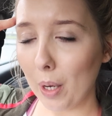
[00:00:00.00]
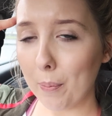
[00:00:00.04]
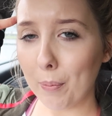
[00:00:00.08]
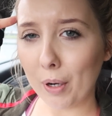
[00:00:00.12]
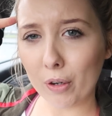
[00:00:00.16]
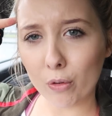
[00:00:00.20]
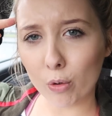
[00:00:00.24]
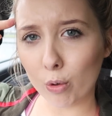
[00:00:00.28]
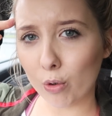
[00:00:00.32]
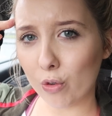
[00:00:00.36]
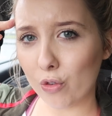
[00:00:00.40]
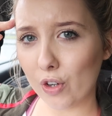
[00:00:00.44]

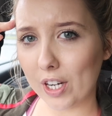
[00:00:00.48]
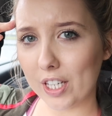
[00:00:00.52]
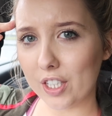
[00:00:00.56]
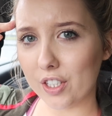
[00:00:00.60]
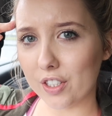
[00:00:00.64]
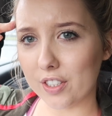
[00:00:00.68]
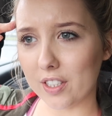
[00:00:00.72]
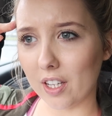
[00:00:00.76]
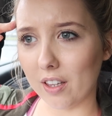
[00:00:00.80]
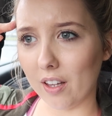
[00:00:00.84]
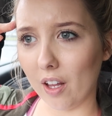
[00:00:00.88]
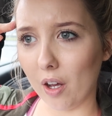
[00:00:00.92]
My road rage
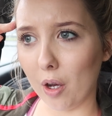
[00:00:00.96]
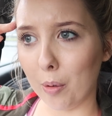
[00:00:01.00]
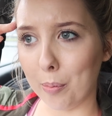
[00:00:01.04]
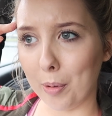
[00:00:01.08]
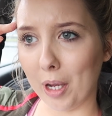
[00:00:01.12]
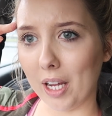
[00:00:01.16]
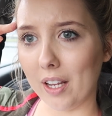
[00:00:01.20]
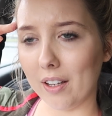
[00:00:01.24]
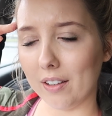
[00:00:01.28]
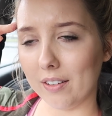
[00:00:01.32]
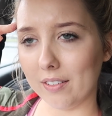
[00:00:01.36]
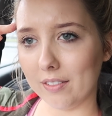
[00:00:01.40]
is a little
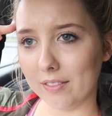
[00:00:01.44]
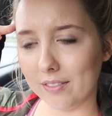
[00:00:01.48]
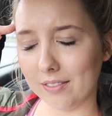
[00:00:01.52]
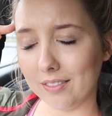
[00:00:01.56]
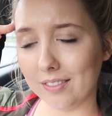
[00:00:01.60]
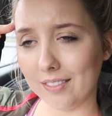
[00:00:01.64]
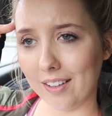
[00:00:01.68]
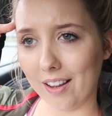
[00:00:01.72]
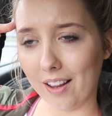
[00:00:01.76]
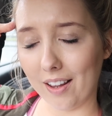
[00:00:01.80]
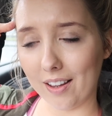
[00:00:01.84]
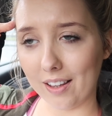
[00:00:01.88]
bit
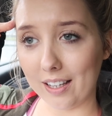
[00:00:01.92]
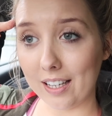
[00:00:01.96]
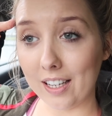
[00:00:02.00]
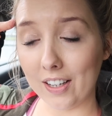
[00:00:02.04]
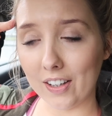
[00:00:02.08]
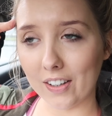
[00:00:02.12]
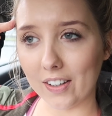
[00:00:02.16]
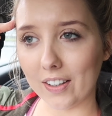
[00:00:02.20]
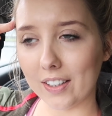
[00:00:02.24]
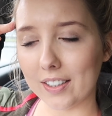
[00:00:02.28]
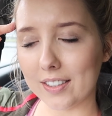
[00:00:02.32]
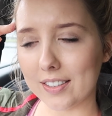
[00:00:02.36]

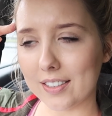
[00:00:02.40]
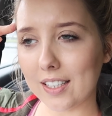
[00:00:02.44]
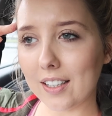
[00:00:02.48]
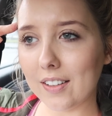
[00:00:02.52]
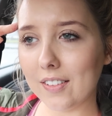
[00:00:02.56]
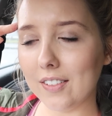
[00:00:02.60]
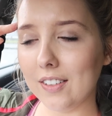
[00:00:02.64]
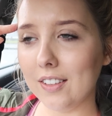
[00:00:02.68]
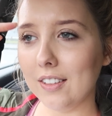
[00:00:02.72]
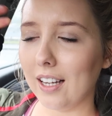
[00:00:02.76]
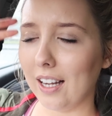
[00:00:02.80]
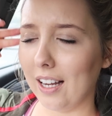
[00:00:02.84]
here
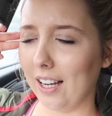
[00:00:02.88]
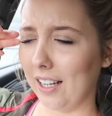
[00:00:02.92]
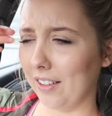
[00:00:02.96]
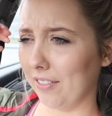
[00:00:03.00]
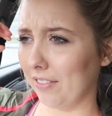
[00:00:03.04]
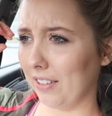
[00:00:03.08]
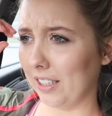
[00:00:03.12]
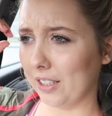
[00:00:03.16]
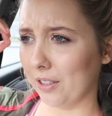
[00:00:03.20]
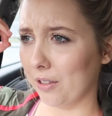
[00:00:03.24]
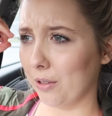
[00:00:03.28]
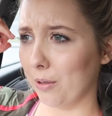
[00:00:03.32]
still.
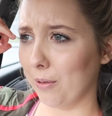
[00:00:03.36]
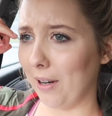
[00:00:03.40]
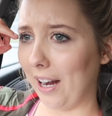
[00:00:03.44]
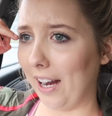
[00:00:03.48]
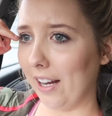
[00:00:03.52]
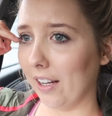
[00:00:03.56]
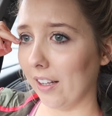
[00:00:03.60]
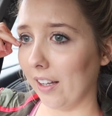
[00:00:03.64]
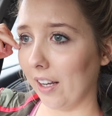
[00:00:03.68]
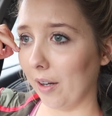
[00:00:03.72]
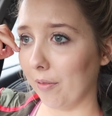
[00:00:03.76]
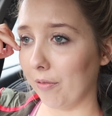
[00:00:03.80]
I don't know
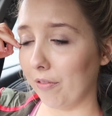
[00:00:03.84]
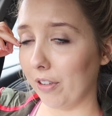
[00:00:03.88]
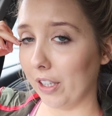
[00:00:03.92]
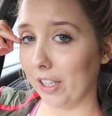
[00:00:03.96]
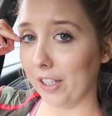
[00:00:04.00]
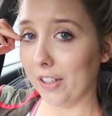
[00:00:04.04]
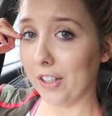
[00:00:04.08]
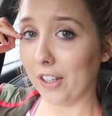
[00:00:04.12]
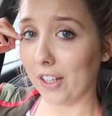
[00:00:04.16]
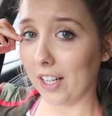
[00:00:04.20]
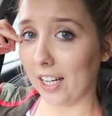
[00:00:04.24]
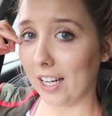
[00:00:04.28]
why, like I'm
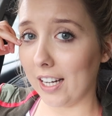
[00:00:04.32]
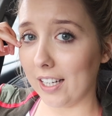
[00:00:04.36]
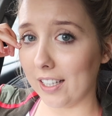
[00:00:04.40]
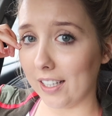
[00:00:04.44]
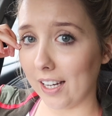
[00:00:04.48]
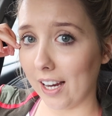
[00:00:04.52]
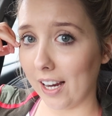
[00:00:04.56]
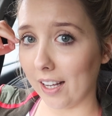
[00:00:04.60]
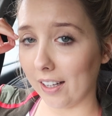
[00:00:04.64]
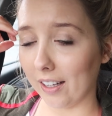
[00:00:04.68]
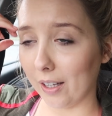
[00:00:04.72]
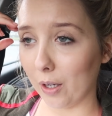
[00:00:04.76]
feeling great,
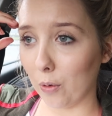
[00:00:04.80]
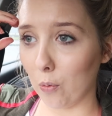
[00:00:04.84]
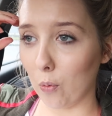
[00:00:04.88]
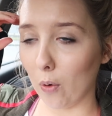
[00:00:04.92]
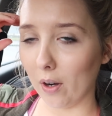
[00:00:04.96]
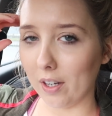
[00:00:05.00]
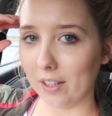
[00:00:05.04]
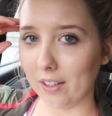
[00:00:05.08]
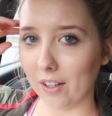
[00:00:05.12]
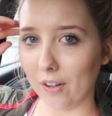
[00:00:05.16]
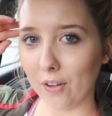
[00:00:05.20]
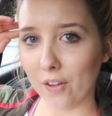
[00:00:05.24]
yet like
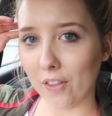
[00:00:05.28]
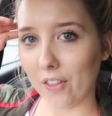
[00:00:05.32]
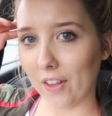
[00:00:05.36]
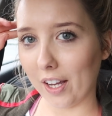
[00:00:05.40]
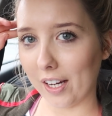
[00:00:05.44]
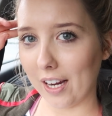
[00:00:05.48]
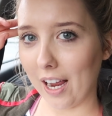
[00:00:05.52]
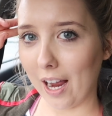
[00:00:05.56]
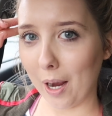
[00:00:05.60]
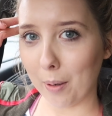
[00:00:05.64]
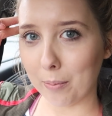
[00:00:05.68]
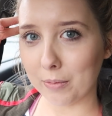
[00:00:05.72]
one little
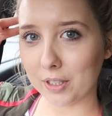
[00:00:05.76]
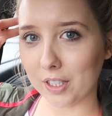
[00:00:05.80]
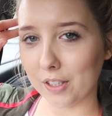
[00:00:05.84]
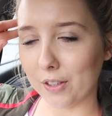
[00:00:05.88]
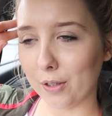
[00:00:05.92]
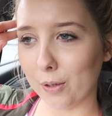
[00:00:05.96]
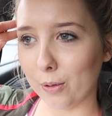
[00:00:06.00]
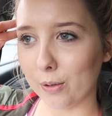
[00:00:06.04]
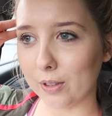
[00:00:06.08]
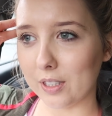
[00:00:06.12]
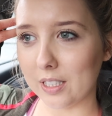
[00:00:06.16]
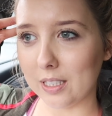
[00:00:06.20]
thing happens on
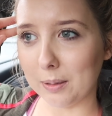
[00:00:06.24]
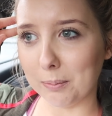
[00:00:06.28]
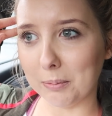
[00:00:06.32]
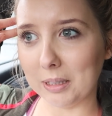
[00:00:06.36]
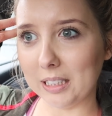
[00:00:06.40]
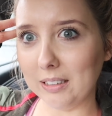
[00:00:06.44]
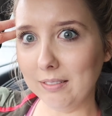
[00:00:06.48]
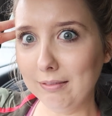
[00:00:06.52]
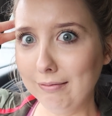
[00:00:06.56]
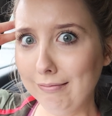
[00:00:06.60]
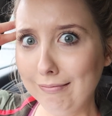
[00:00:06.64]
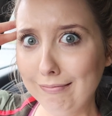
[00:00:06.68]
the road and I'm
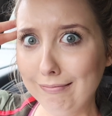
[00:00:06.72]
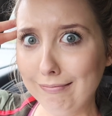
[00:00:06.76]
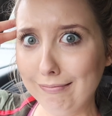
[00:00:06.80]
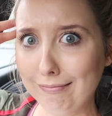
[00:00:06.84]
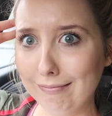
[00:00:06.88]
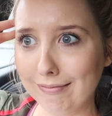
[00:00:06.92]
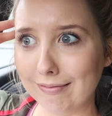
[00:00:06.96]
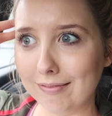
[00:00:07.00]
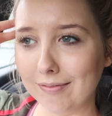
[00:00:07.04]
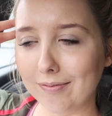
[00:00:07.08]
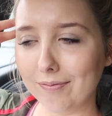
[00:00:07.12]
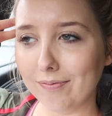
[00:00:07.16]
like,
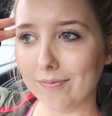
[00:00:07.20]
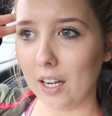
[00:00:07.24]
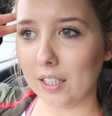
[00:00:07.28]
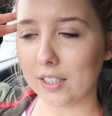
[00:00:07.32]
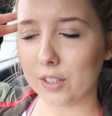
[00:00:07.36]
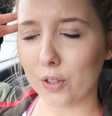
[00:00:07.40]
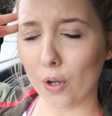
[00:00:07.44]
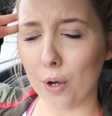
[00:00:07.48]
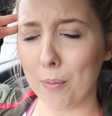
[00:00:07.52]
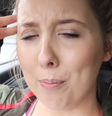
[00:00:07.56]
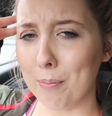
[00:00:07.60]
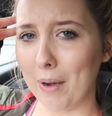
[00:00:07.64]
ugh! I
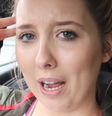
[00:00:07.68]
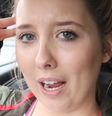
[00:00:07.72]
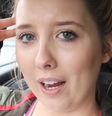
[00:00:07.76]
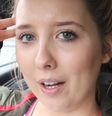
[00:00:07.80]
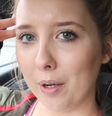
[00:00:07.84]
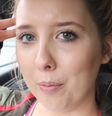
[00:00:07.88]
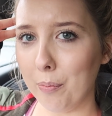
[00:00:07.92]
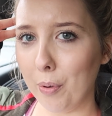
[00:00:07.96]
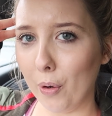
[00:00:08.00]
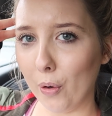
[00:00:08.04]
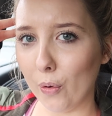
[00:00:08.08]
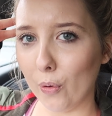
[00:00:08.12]
saw a
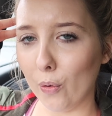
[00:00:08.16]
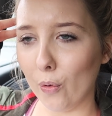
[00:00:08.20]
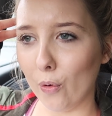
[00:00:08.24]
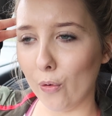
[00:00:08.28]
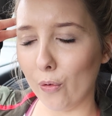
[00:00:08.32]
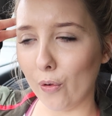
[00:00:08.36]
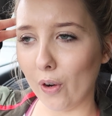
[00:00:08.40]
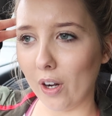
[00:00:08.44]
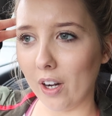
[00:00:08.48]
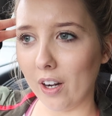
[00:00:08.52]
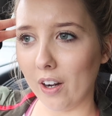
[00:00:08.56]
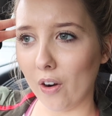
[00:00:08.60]
man pull
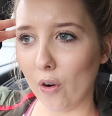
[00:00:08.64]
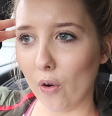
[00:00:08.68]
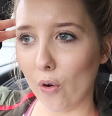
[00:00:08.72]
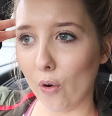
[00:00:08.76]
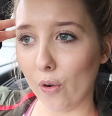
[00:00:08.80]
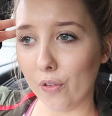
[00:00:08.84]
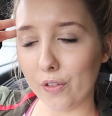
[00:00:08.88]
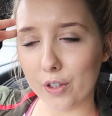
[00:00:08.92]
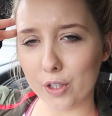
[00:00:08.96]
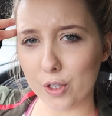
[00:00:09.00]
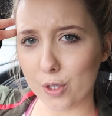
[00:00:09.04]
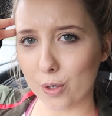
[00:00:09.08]
over
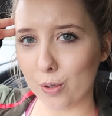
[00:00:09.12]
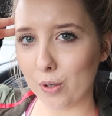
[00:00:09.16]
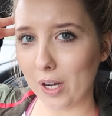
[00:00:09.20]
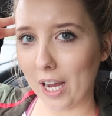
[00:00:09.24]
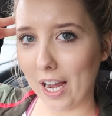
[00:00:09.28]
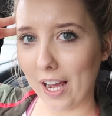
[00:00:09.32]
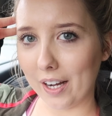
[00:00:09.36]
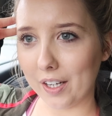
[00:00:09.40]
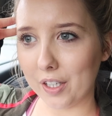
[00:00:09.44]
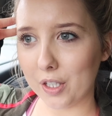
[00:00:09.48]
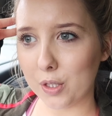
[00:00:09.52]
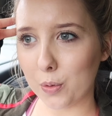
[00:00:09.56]
on the dual
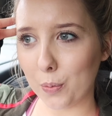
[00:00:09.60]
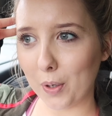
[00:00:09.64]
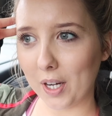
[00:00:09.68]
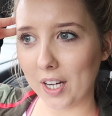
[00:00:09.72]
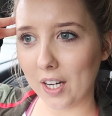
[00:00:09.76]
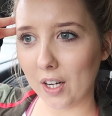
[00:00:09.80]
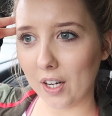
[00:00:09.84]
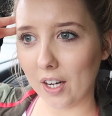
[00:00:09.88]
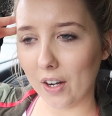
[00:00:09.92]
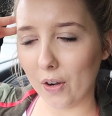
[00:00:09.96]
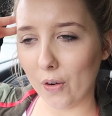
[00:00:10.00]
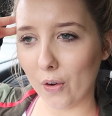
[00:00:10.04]

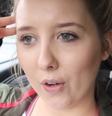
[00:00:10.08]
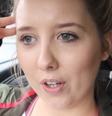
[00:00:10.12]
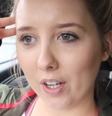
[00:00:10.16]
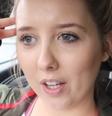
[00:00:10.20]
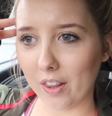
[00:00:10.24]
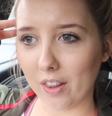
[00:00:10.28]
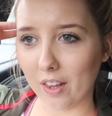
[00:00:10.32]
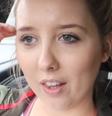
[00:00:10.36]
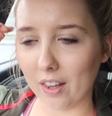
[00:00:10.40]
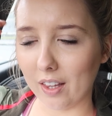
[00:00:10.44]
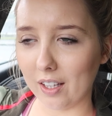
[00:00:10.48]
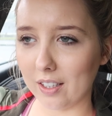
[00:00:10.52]
carriageway
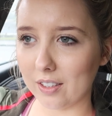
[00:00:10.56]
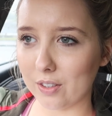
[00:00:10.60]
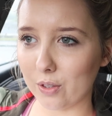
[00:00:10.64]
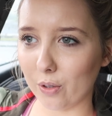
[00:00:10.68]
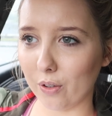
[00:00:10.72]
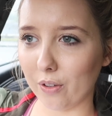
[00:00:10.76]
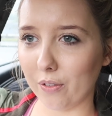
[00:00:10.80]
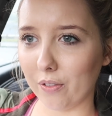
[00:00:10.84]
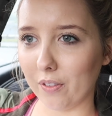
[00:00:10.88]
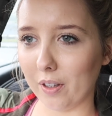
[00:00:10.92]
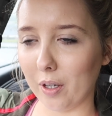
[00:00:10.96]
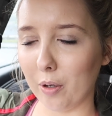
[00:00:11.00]
onto the like
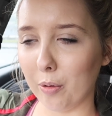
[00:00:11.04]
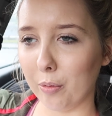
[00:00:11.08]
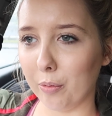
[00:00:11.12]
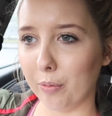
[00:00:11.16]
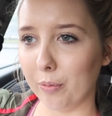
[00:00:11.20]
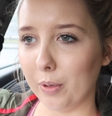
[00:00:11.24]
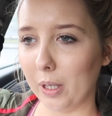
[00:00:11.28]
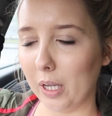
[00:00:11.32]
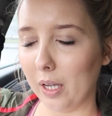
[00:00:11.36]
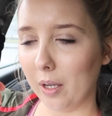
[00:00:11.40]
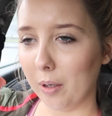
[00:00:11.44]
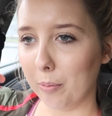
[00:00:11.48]
sort of little
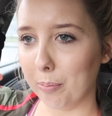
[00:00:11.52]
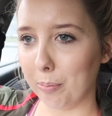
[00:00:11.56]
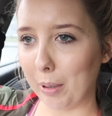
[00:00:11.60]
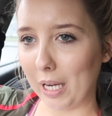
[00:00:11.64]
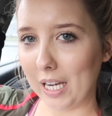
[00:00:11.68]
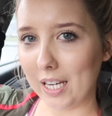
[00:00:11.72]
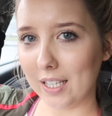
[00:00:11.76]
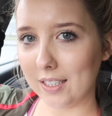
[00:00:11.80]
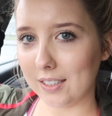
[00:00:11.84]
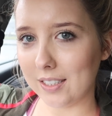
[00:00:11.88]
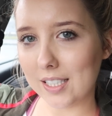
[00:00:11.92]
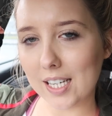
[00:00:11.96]

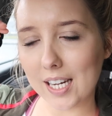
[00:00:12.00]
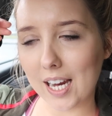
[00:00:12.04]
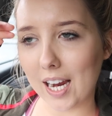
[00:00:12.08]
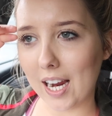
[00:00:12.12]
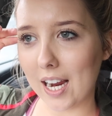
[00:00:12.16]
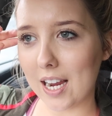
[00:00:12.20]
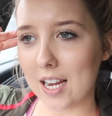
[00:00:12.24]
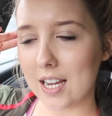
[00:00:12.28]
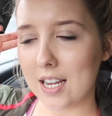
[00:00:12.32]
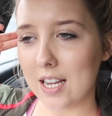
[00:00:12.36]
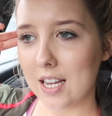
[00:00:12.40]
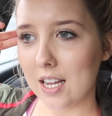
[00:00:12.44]
bays you
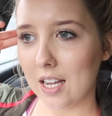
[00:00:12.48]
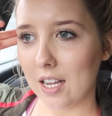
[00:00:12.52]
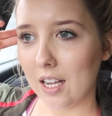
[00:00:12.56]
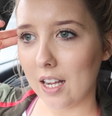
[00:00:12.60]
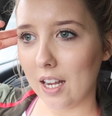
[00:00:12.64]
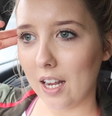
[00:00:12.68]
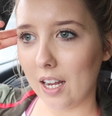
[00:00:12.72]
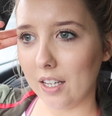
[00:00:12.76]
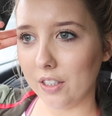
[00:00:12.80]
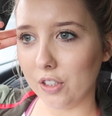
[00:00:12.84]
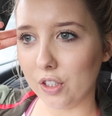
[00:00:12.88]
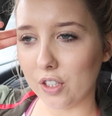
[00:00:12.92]
get,
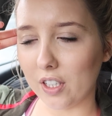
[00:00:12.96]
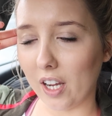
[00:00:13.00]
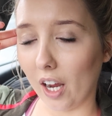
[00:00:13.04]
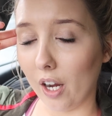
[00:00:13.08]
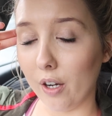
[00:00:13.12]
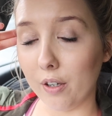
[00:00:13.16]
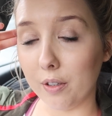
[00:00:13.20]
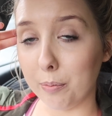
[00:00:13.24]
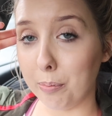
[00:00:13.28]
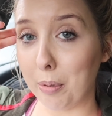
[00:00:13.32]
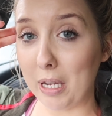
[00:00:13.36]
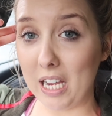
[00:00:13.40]
and just
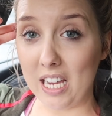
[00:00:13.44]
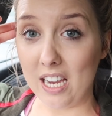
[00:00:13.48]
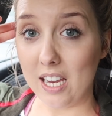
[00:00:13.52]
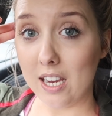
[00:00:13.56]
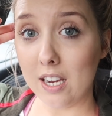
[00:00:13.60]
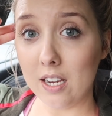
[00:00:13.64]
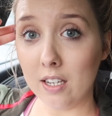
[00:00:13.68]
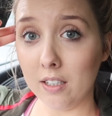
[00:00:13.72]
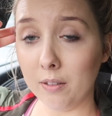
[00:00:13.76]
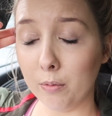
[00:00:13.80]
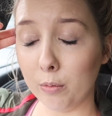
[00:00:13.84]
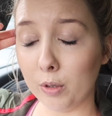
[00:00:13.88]
get out and
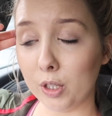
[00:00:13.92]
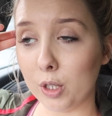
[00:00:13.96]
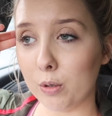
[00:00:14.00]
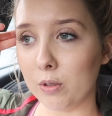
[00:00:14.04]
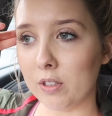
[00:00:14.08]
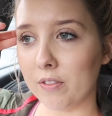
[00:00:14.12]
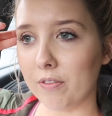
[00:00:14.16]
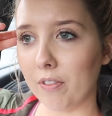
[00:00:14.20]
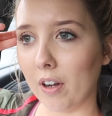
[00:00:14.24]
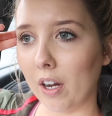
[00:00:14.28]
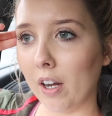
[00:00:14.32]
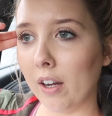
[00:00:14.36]
pee, which
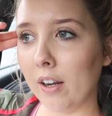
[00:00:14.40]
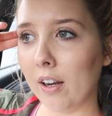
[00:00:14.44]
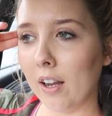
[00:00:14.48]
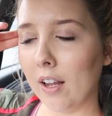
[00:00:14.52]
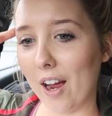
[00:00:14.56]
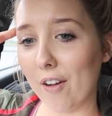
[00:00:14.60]
was fun.